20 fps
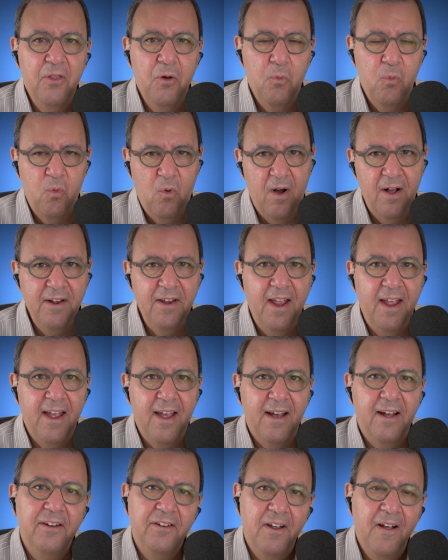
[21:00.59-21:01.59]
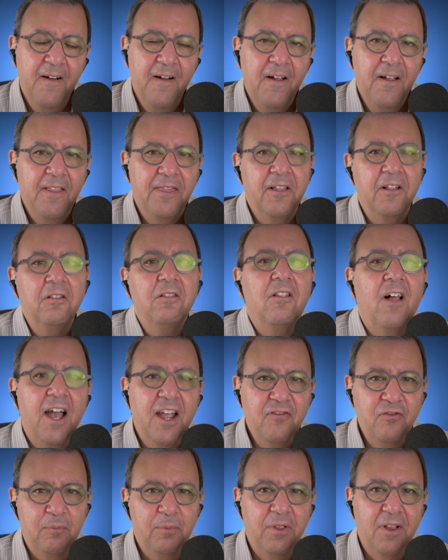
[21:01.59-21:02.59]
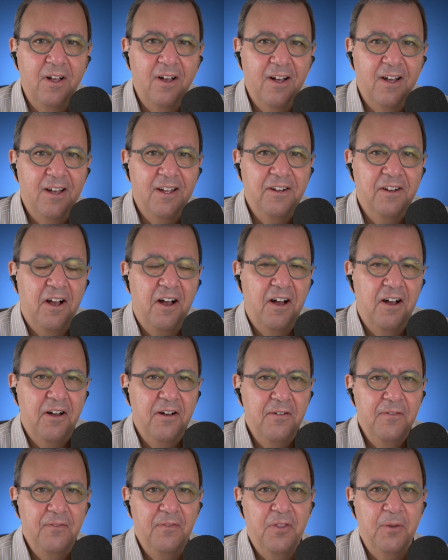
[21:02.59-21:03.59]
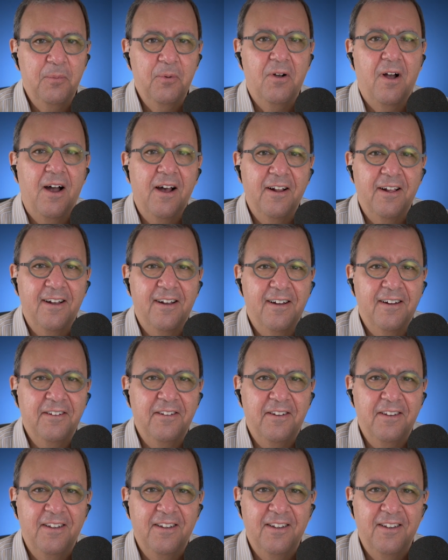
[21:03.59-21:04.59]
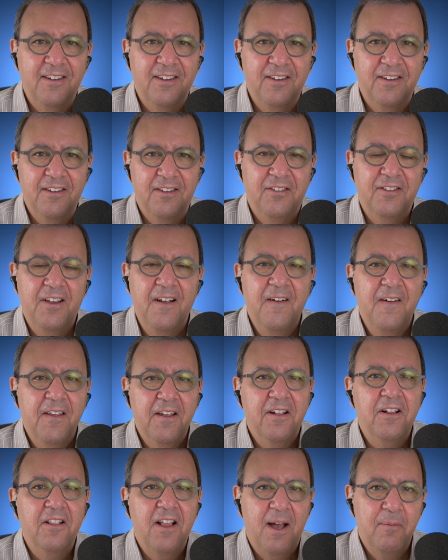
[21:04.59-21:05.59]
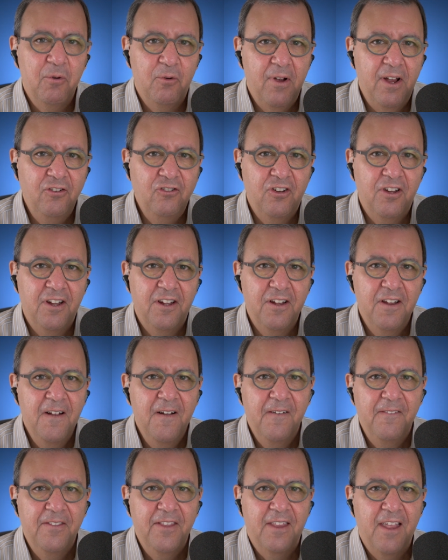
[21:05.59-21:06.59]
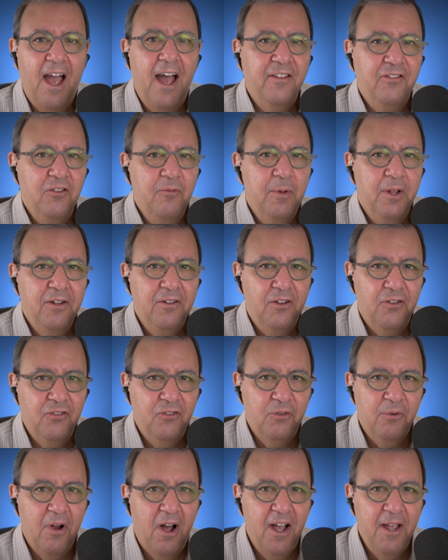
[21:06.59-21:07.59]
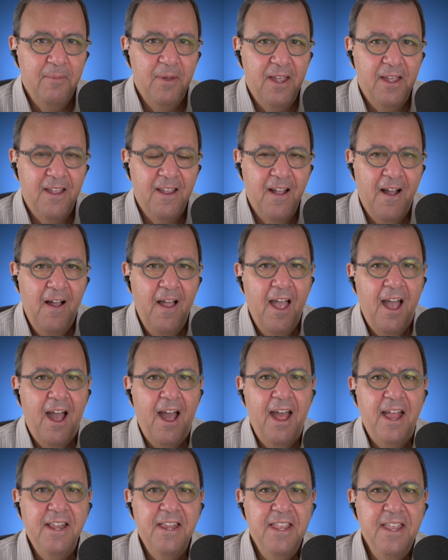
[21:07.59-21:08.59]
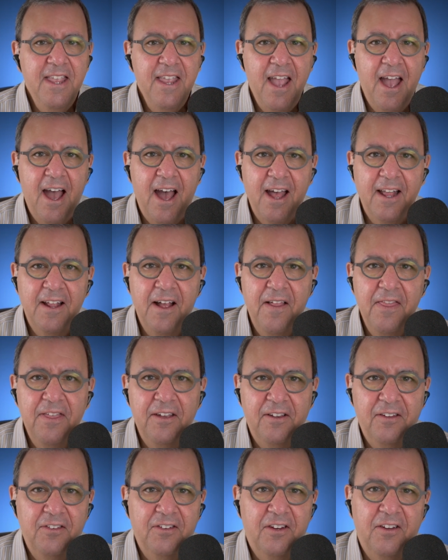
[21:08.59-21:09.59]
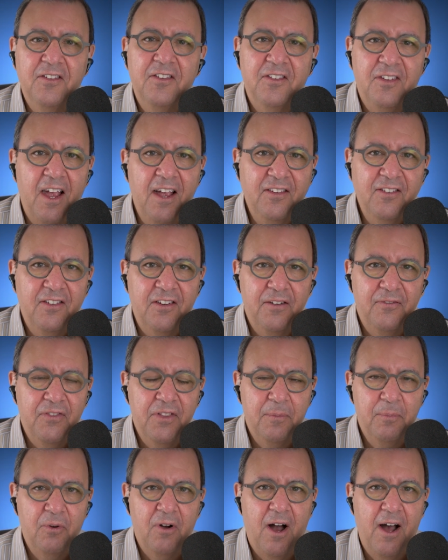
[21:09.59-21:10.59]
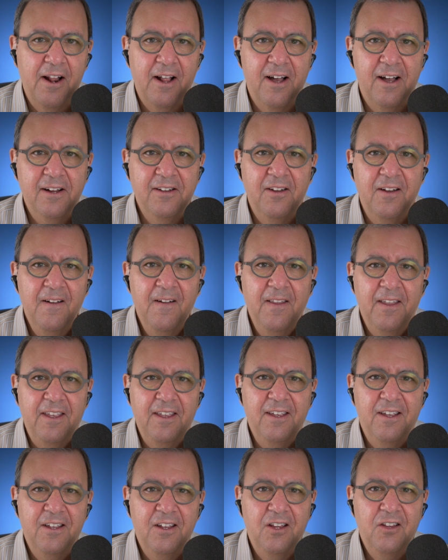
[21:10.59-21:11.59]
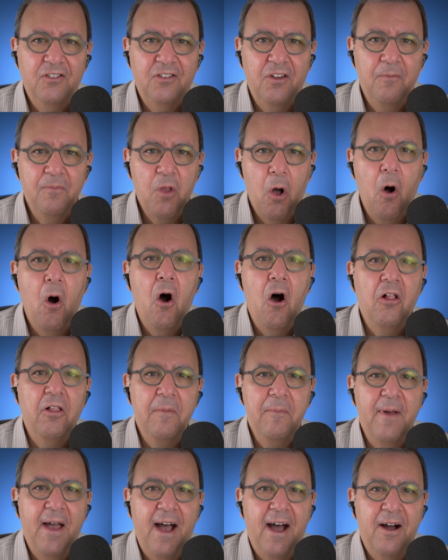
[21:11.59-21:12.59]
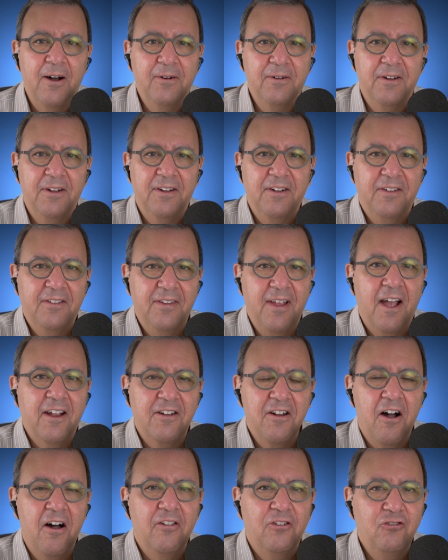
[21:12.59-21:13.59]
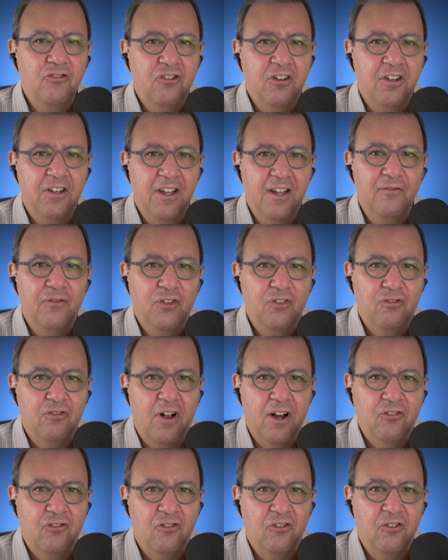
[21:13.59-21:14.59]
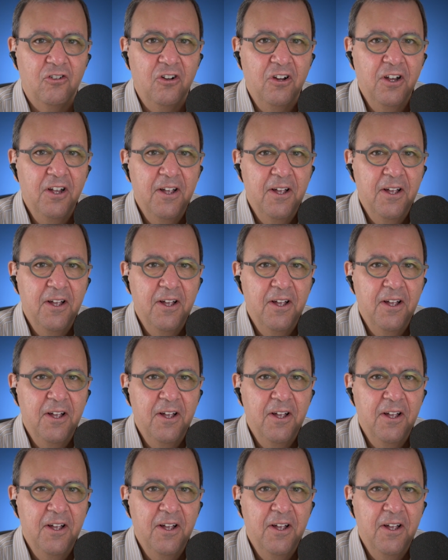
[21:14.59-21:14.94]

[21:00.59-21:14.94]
the one hand, the lifeblood of the product is collaboration as you've been describing and yet the success of the product is all about technology infrastructure